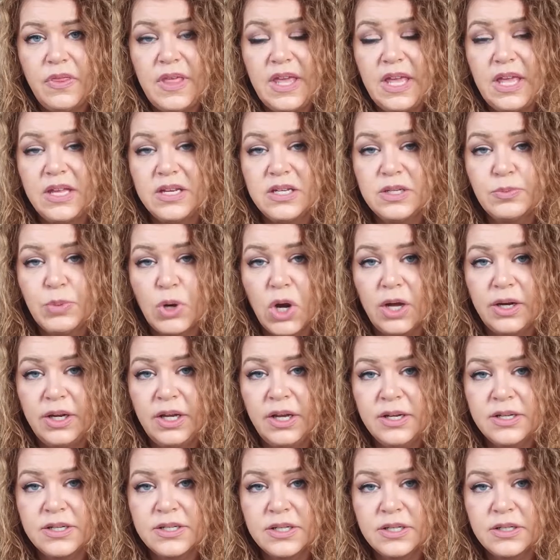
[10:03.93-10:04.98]
the end
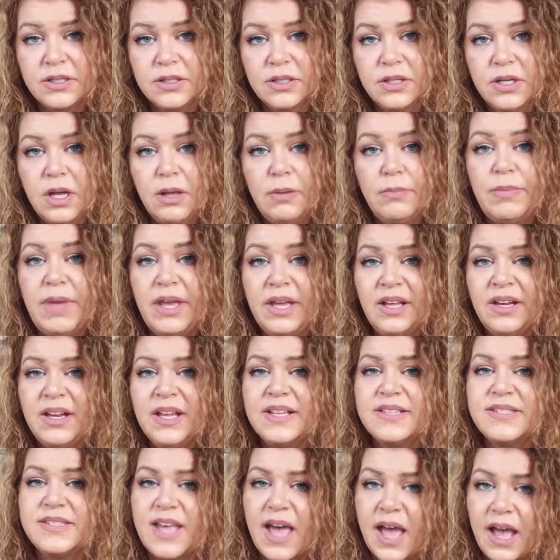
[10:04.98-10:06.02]
product, make it
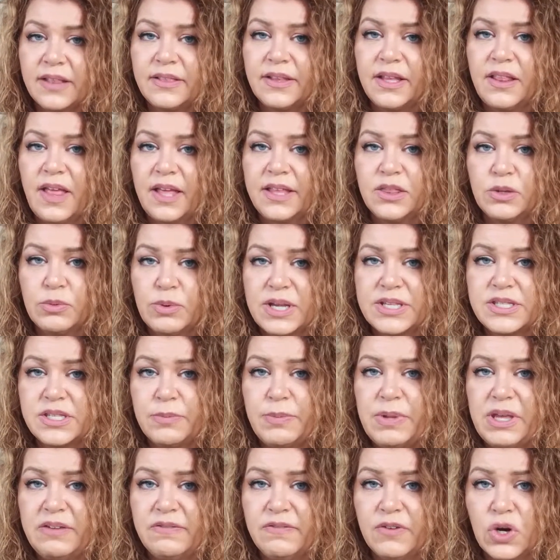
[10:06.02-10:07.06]
exactly like the
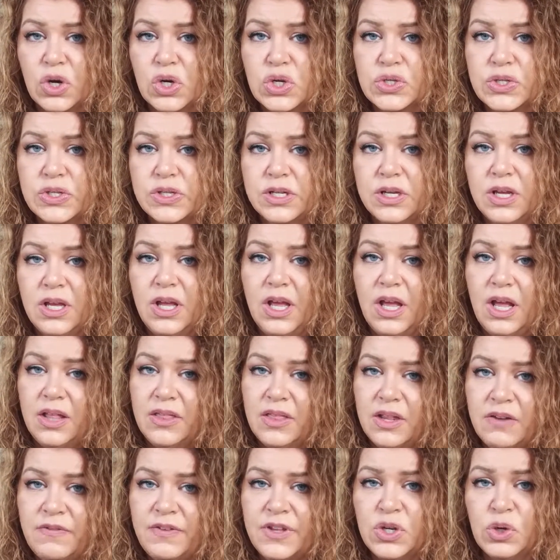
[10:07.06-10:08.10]
recipe first.
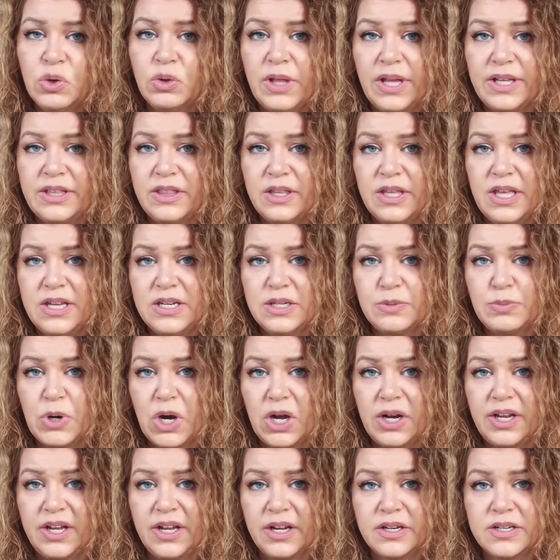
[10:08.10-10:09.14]
And then if you don't like the end
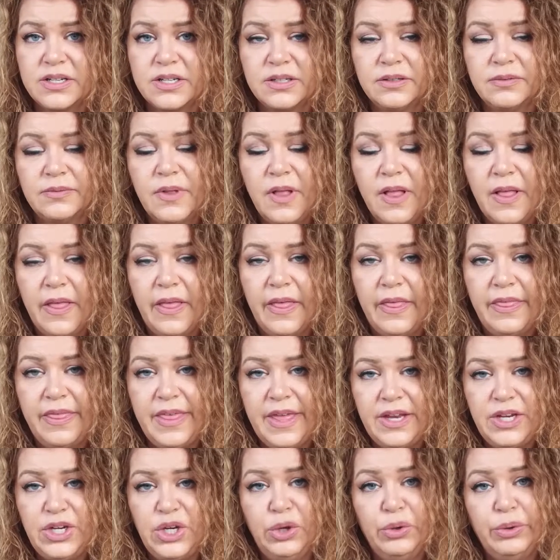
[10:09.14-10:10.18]
product,
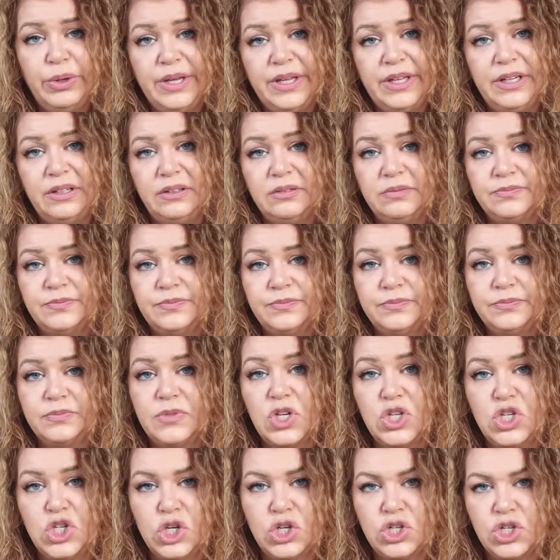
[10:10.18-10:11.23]
then you can
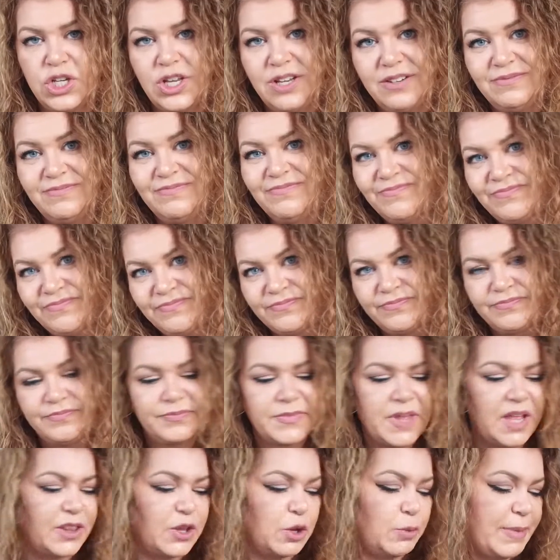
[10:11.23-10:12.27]
zhuzh it
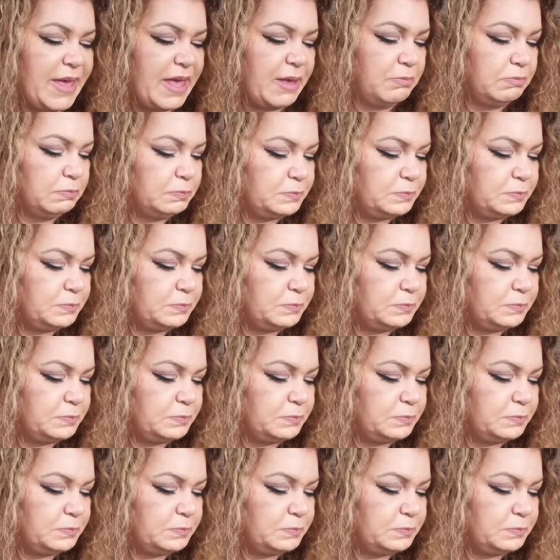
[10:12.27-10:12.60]
a little bit.